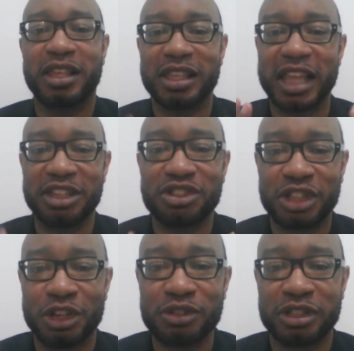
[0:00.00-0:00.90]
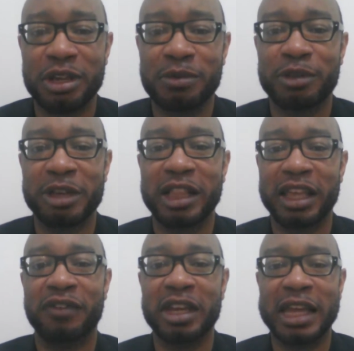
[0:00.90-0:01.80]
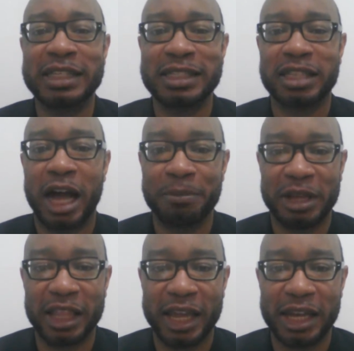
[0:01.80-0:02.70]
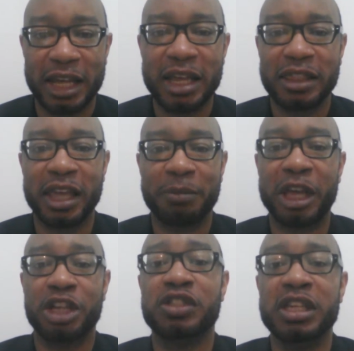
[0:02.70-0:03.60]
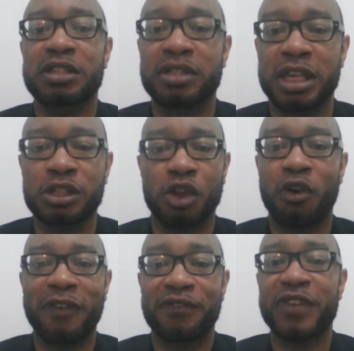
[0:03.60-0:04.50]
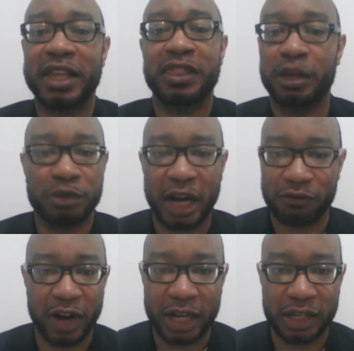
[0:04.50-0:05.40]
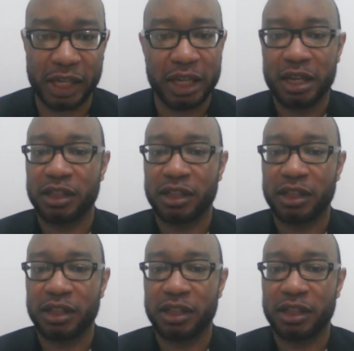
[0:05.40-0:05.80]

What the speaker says: They still seem to be living in zombie land because these things don't affect them directly.